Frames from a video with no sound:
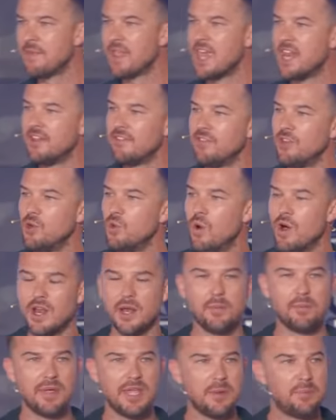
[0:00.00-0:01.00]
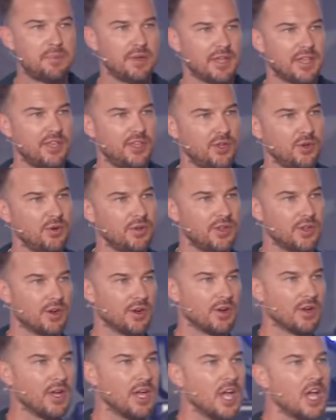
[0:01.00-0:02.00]
And if you want to be
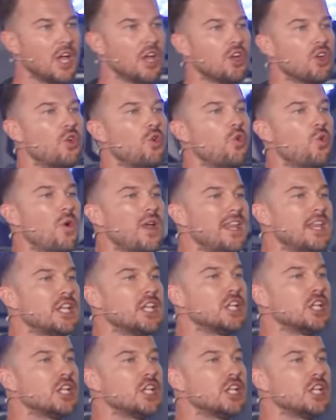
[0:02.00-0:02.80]
peculiar, quit